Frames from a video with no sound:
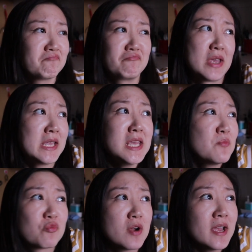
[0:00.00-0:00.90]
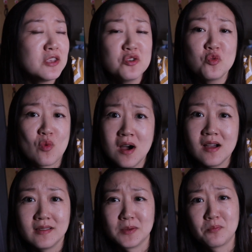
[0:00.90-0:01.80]
any bread you
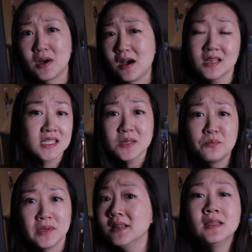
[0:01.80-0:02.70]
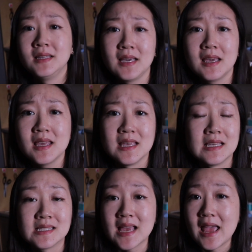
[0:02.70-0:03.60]
want. The possibility
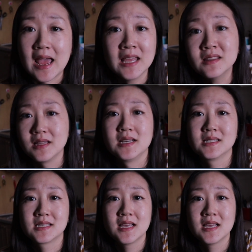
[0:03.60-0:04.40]
is endless.